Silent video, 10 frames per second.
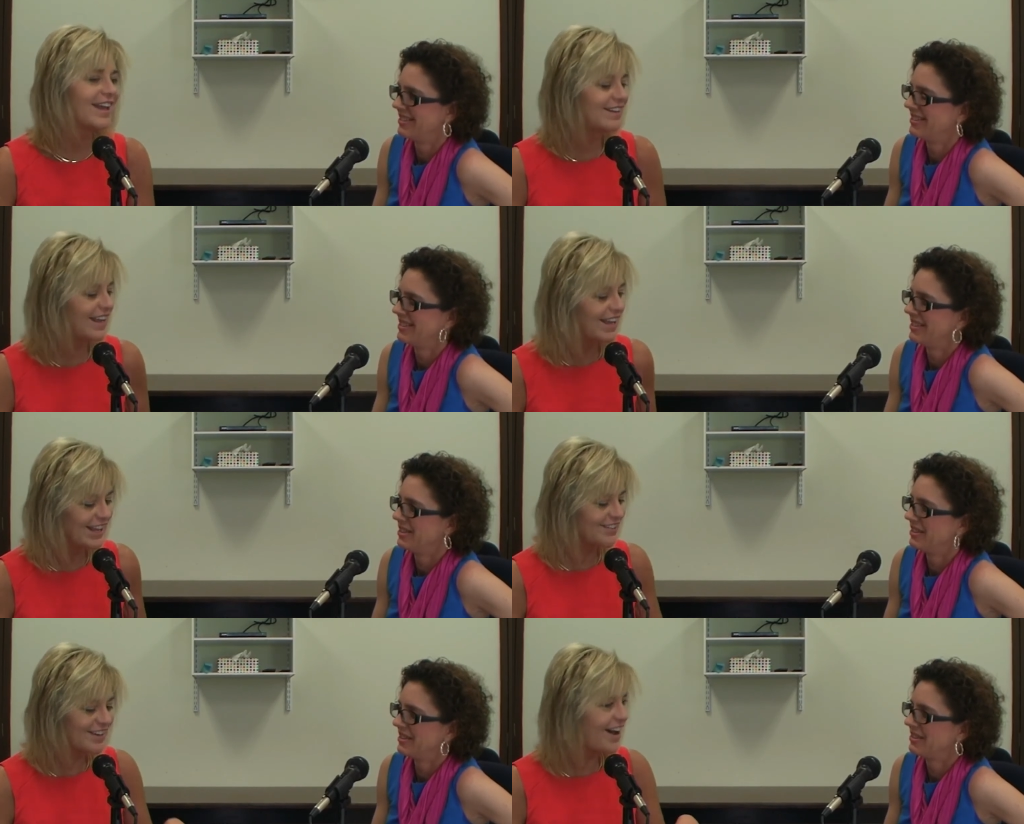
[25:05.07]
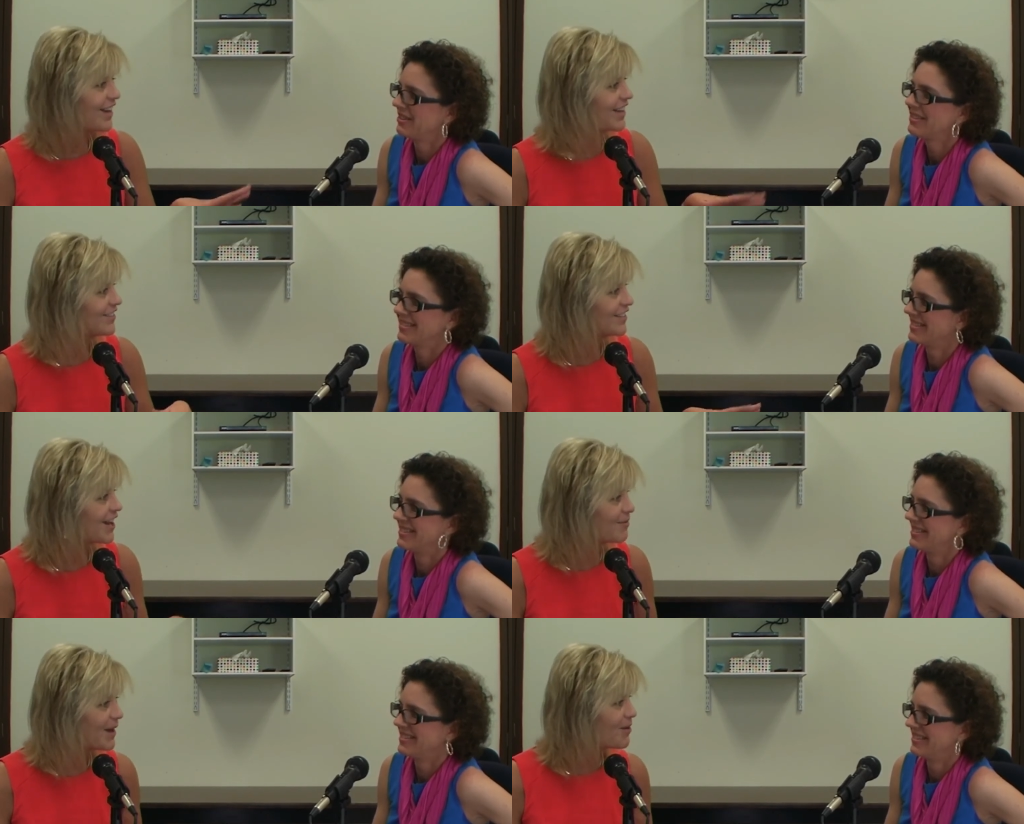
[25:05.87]
Speaker 1: it's
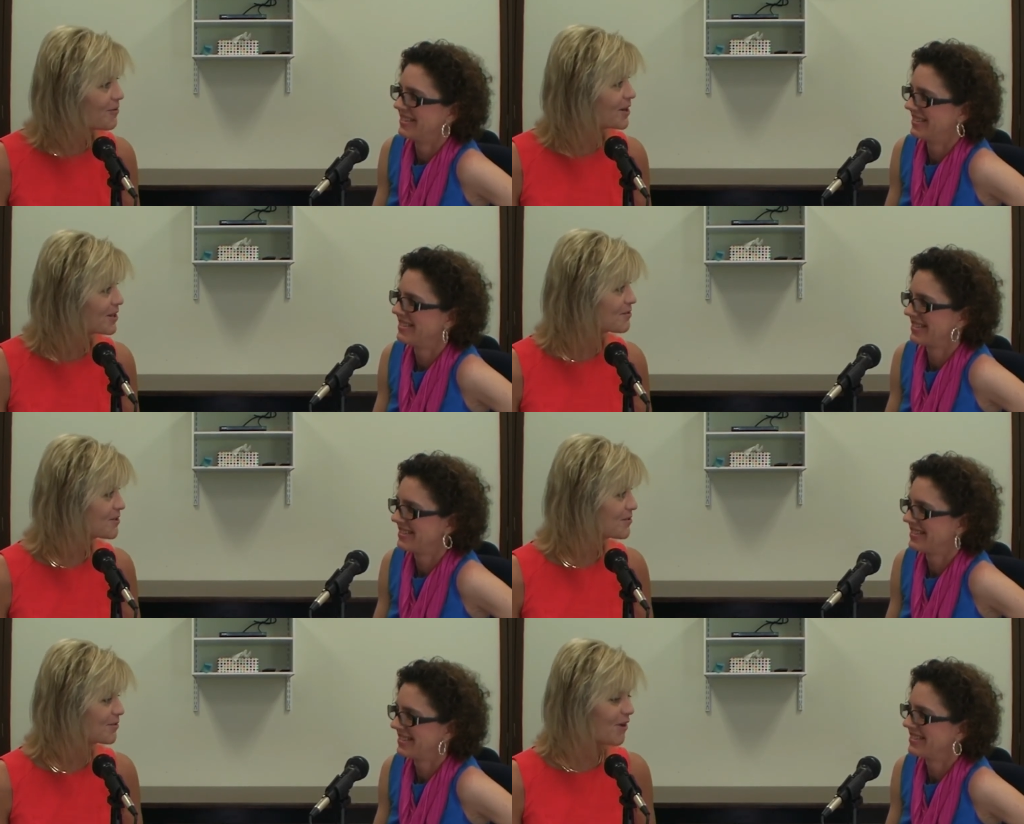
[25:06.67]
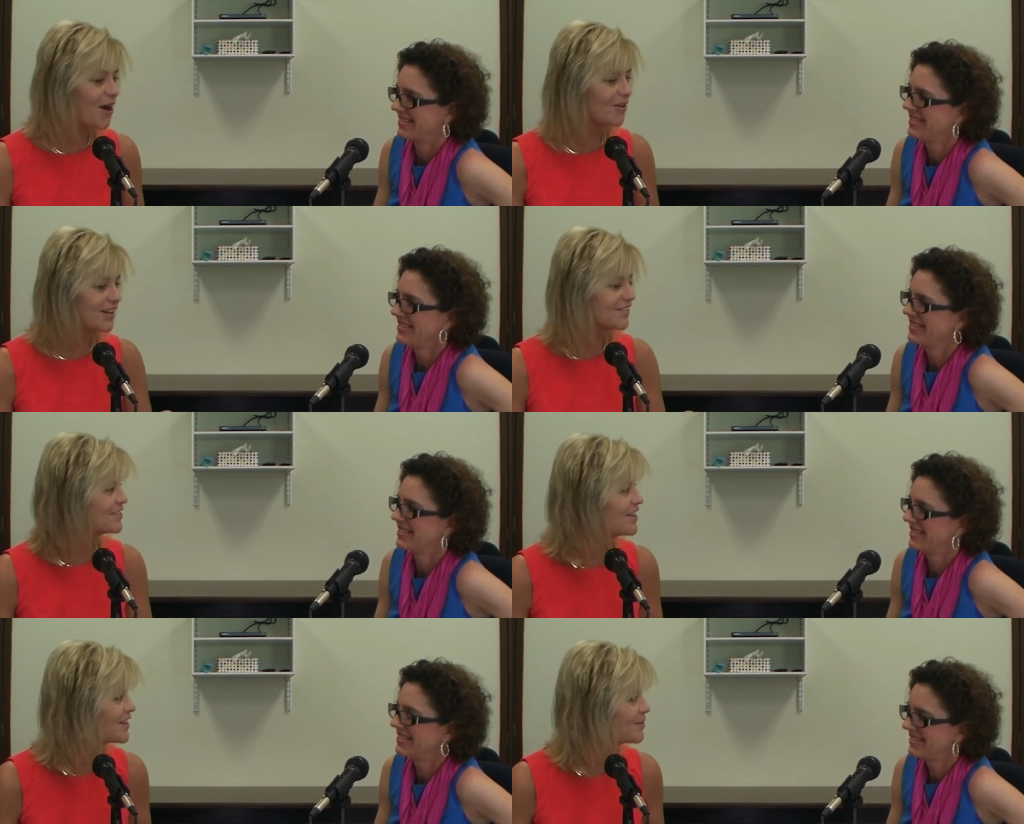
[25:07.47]
not about what you're doing wrong, and
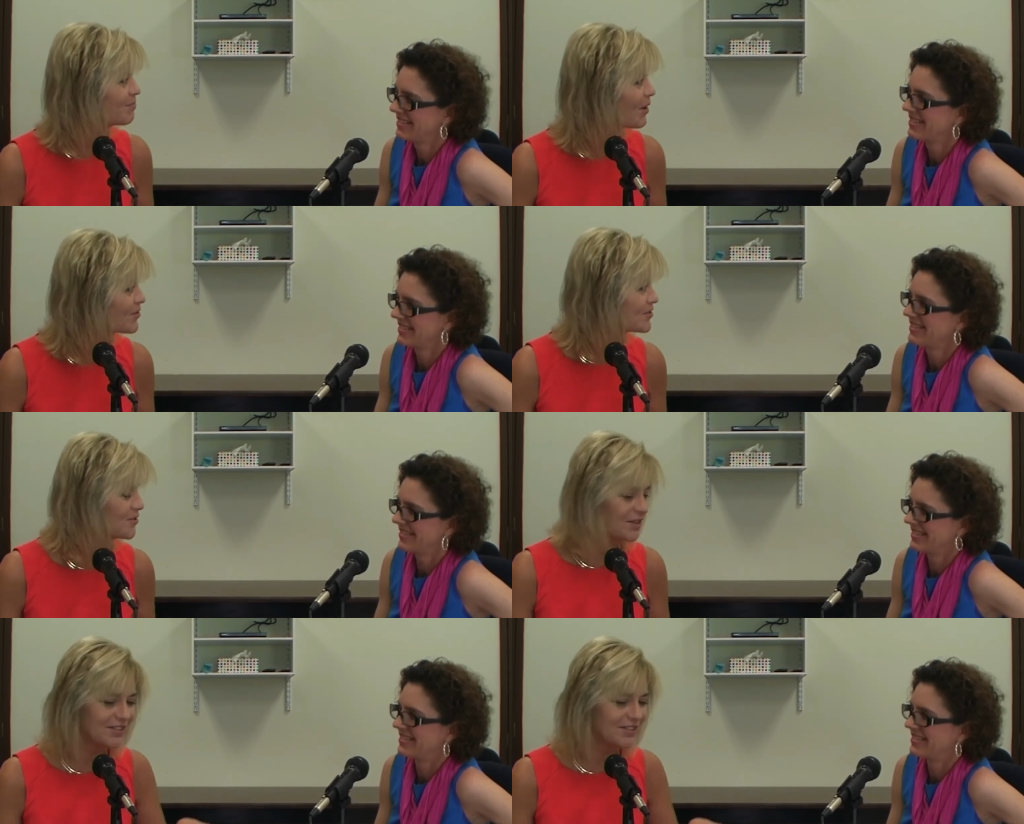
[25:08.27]
it's nothing personal.